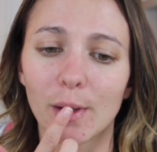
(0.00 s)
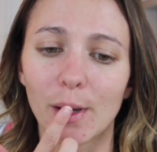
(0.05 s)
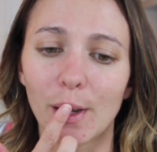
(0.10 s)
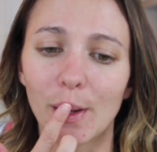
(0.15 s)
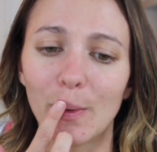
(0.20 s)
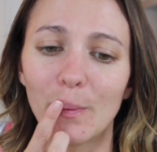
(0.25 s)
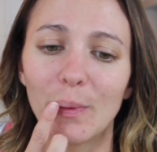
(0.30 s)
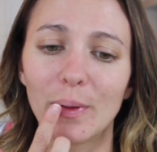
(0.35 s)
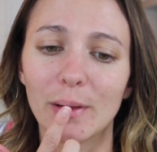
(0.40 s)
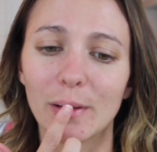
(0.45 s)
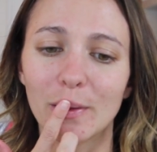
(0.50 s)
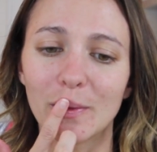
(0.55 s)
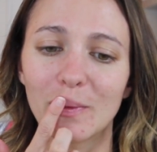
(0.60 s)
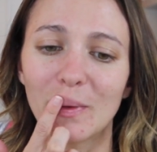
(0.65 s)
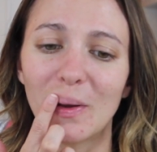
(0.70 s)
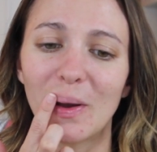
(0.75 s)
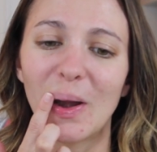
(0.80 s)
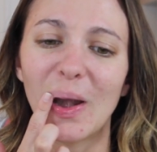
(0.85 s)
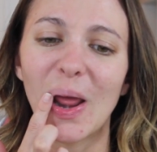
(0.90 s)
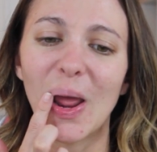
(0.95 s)
I put
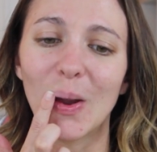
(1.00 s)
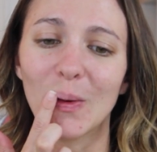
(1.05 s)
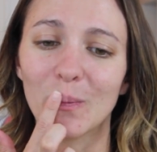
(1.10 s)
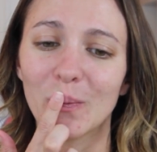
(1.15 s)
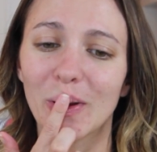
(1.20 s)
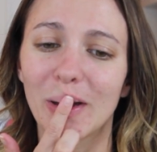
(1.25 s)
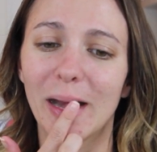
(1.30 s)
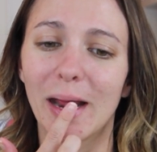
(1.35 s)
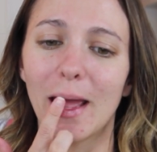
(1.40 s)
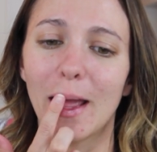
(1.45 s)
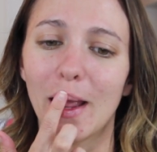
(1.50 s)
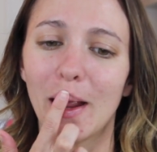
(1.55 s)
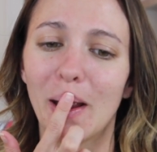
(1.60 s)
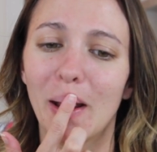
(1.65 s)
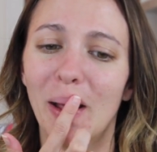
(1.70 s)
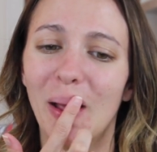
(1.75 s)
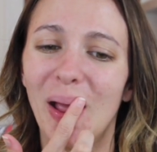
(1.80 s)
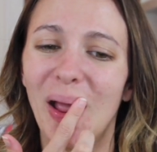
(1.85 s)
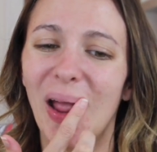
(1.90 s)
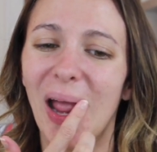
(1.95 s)
this on every
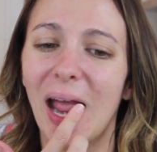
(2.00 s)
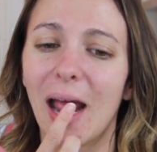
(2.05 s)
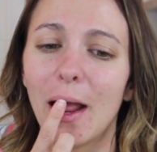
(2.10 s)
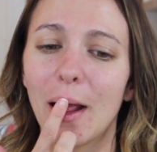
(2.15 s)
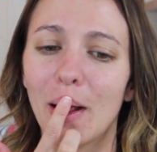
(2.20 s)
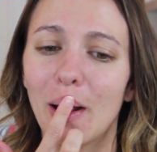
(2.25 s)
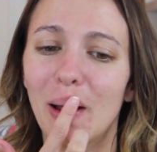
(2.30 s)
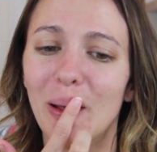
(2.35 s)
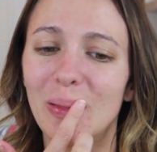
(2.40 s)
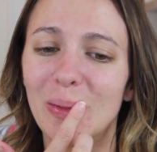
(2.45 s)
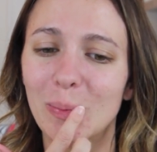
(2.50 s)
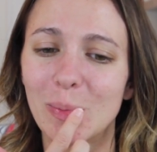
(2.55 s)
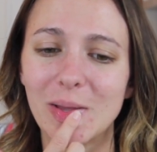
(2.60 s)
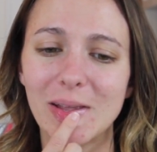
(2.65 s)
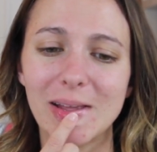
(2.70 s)
day at the